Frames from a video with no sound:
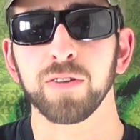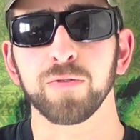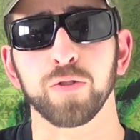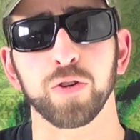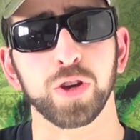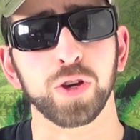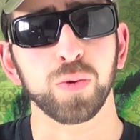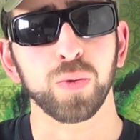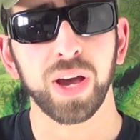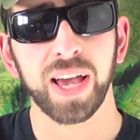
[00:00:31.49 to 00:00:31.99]

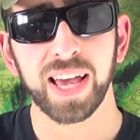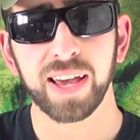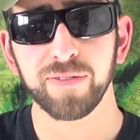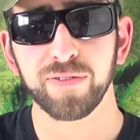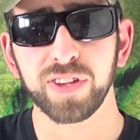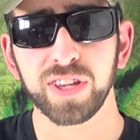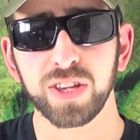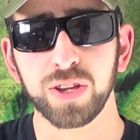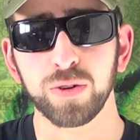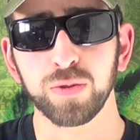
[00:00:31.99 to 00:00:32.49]
For you
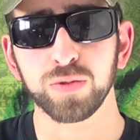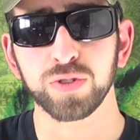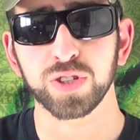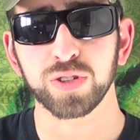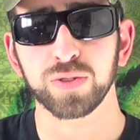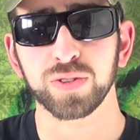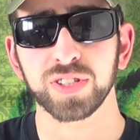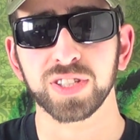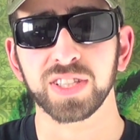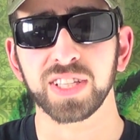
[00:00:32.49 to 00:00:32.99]
heavy
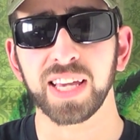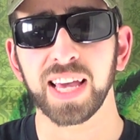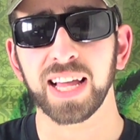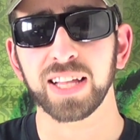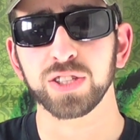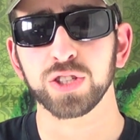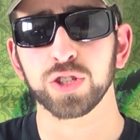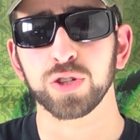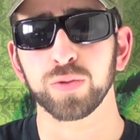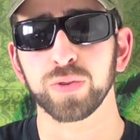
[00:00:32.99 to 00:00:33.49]
users, the
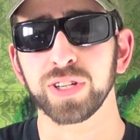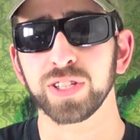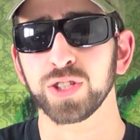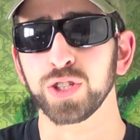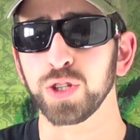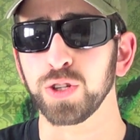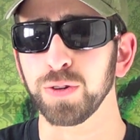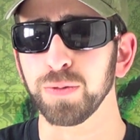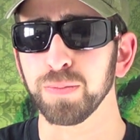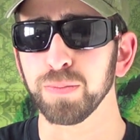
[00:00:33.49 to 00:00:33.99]
answer
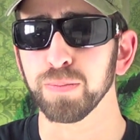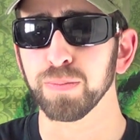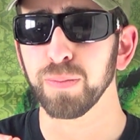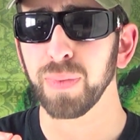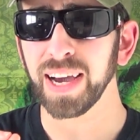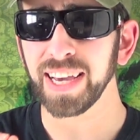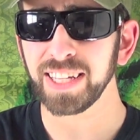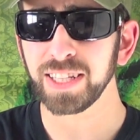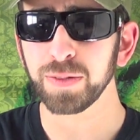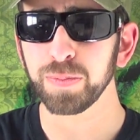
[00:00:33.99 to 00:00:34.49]
is you
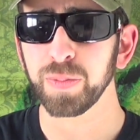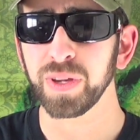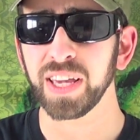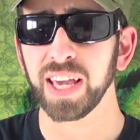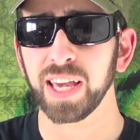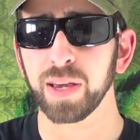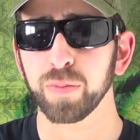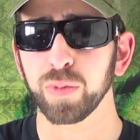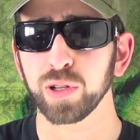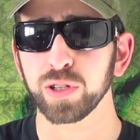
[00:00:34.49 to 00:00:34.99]
might
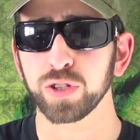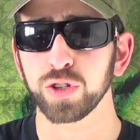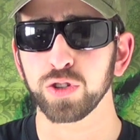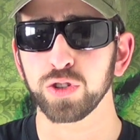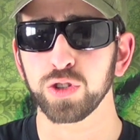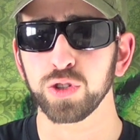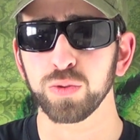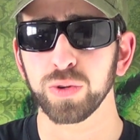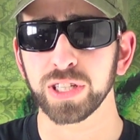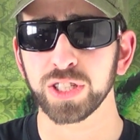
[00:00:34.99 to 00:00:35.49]
be able to
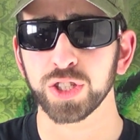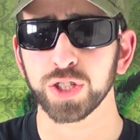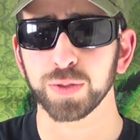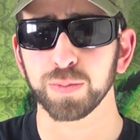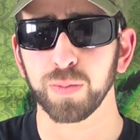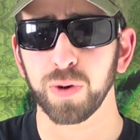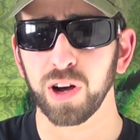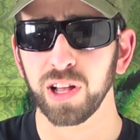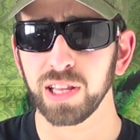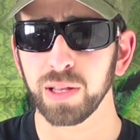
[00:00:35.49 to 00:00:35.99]
do a
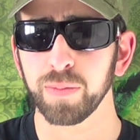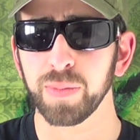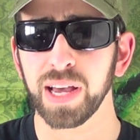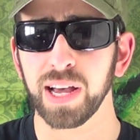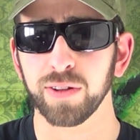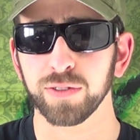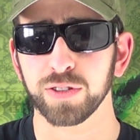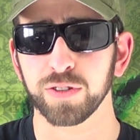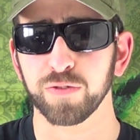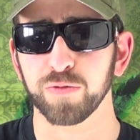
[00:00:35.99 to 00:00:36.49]
small
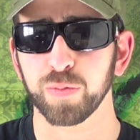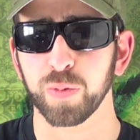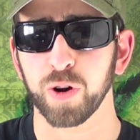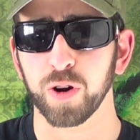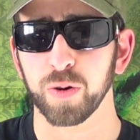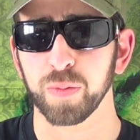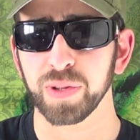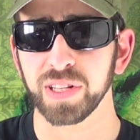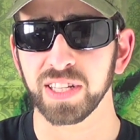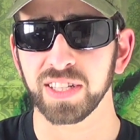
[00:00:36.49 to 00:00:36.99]
amount of
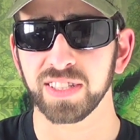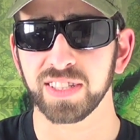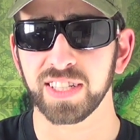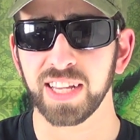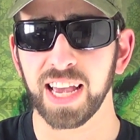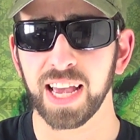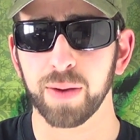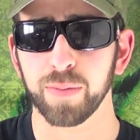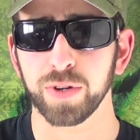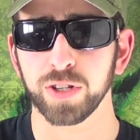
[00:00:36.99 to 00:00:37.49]
permanent
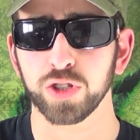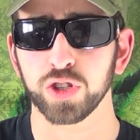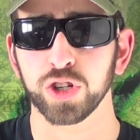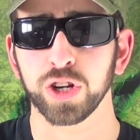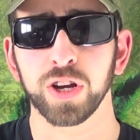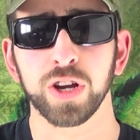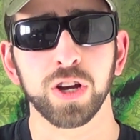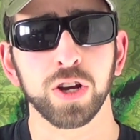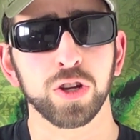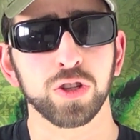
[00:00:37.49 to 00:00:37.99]

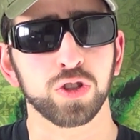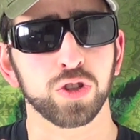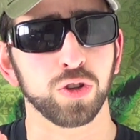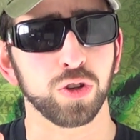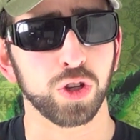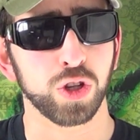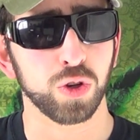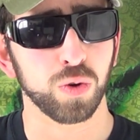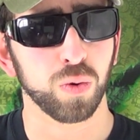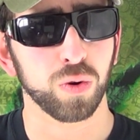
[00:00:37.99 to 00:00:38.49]
damage
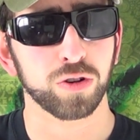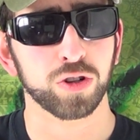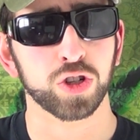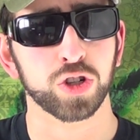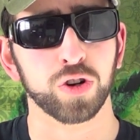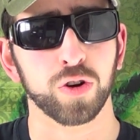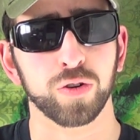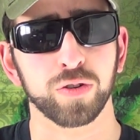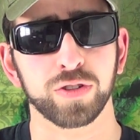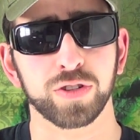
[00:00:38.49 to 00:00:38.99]
to your
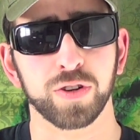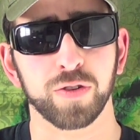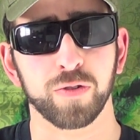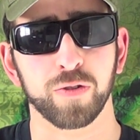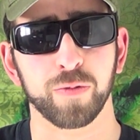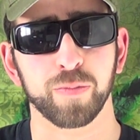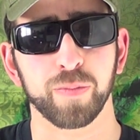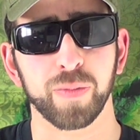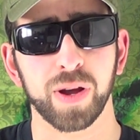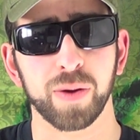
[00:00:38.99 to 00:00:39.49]

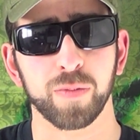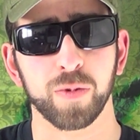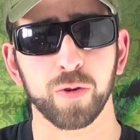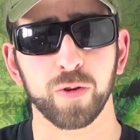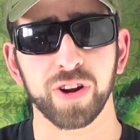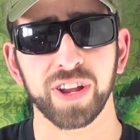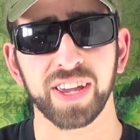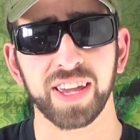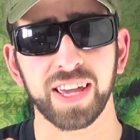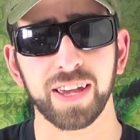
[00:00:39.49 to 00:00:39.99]
short-term
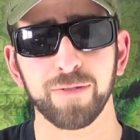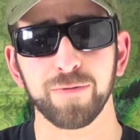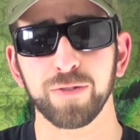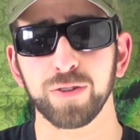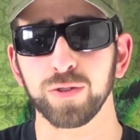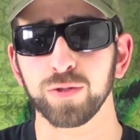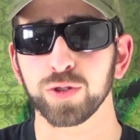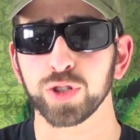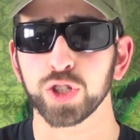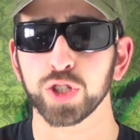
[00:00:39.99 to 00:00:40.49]
memory
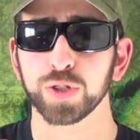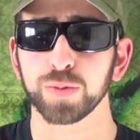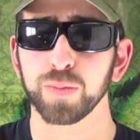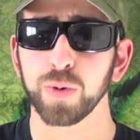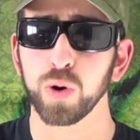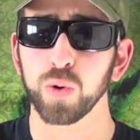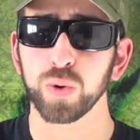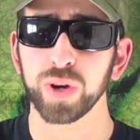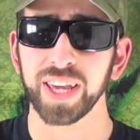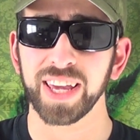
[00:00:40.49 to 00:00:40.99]
if you
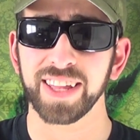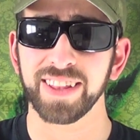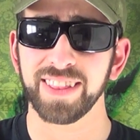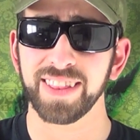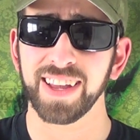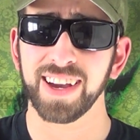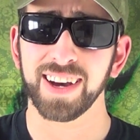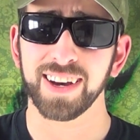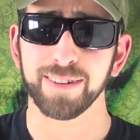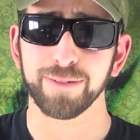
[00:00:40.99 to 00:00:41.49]
smoke
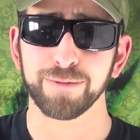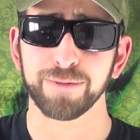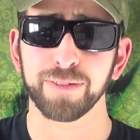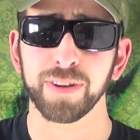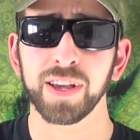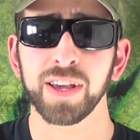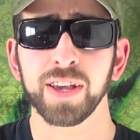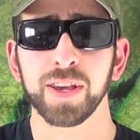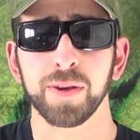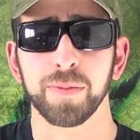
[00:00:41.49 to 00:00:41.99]

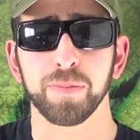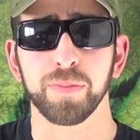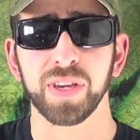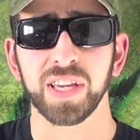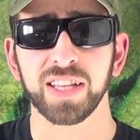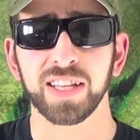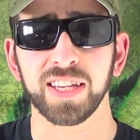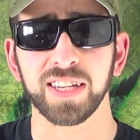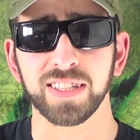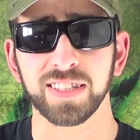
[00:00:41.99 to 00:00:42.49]
enough,
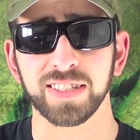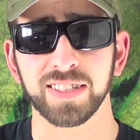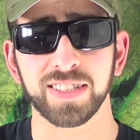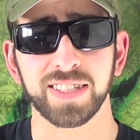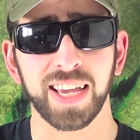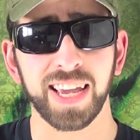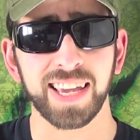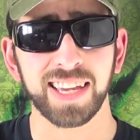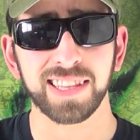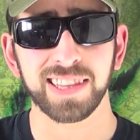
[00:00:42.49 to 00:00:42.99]
meaning
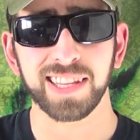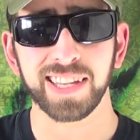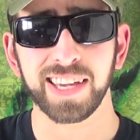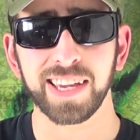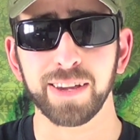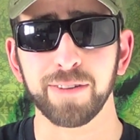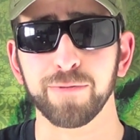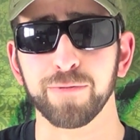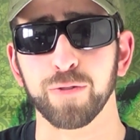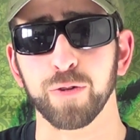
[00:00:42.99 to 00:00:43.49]

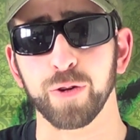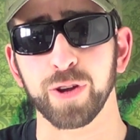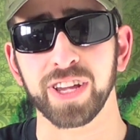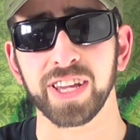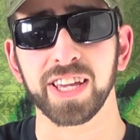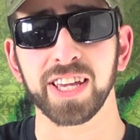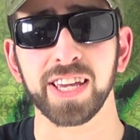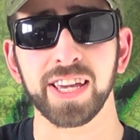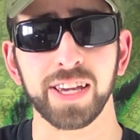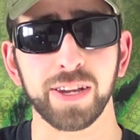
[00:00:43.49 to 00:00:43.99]
daily for
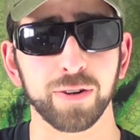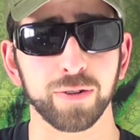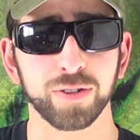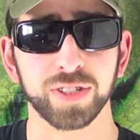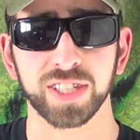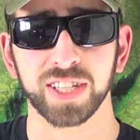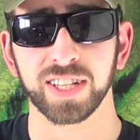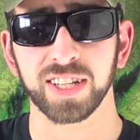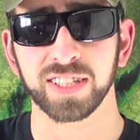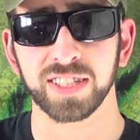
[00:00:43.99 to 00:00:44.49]

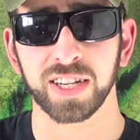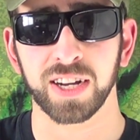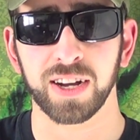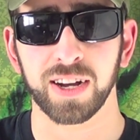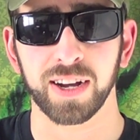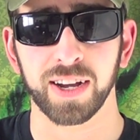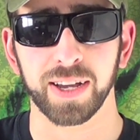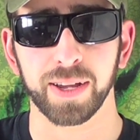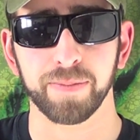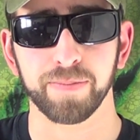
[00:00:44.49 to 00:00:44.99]
years at a
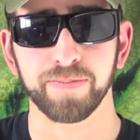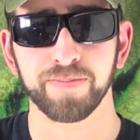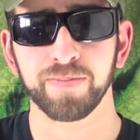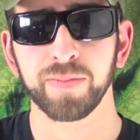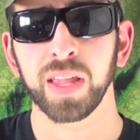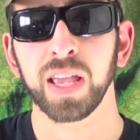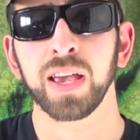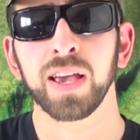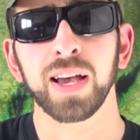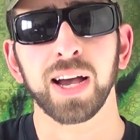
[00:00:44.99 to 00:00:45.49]
time.
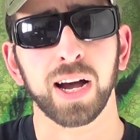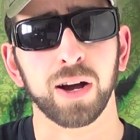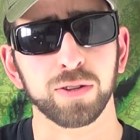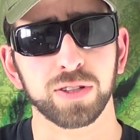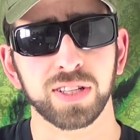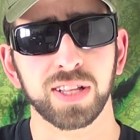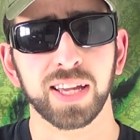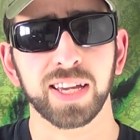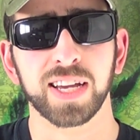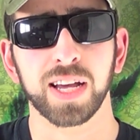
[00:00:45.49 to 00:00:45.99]
How
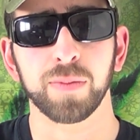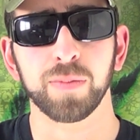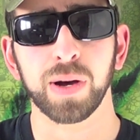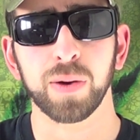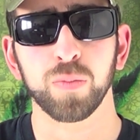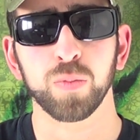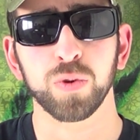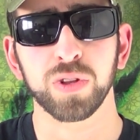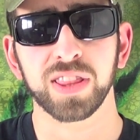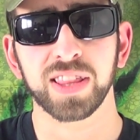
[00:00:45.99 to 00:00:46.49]
did I come
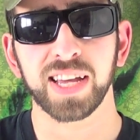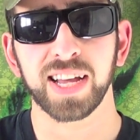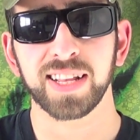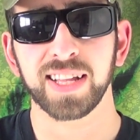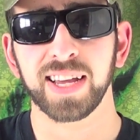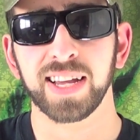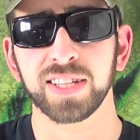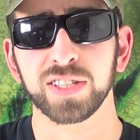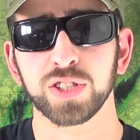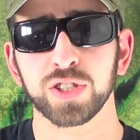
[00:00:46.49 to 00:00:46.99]
up with that
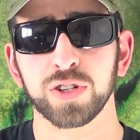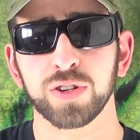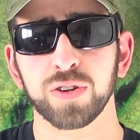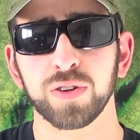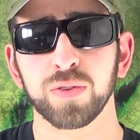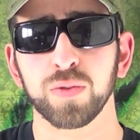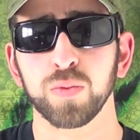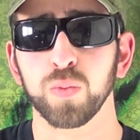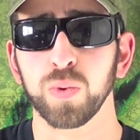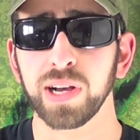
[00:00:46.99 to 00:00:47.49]

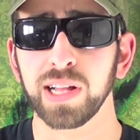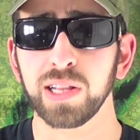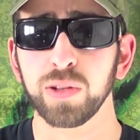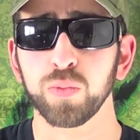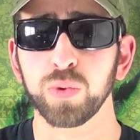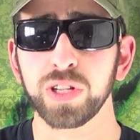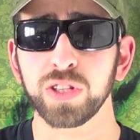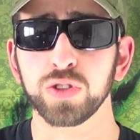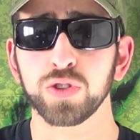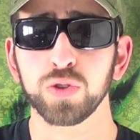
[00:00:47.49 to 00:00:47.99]
answer? Well,
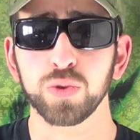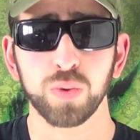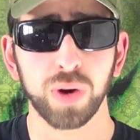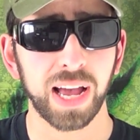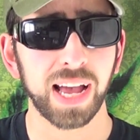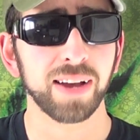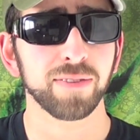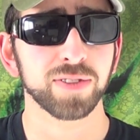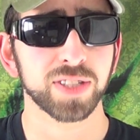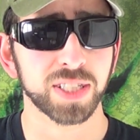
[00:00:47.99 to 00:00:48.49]
we do
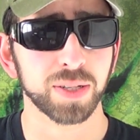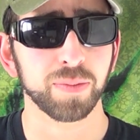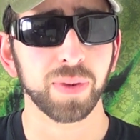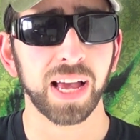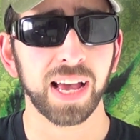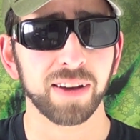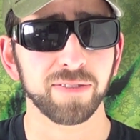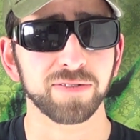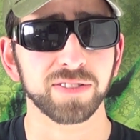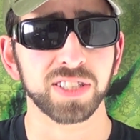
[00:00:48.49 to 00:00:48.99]
have some
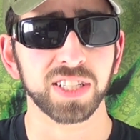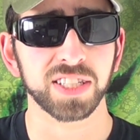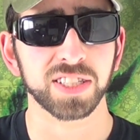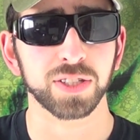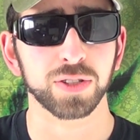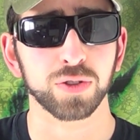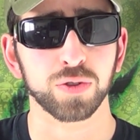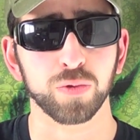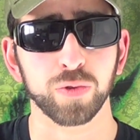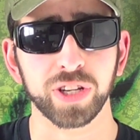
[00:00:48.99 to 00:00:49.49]

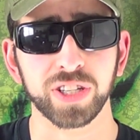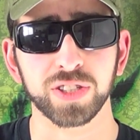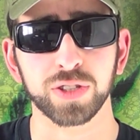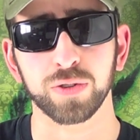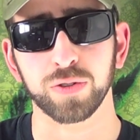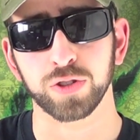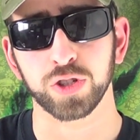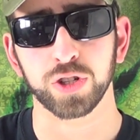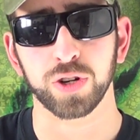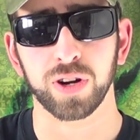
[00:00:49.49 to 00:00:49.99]
half-decent
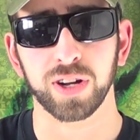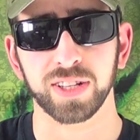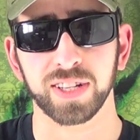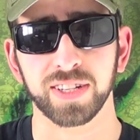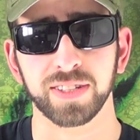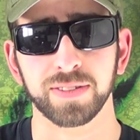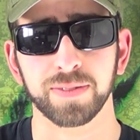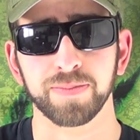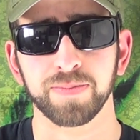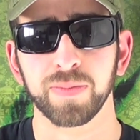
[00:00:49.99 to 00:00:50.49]
research on
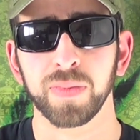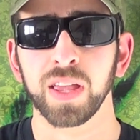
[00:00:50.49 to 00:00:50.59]
it.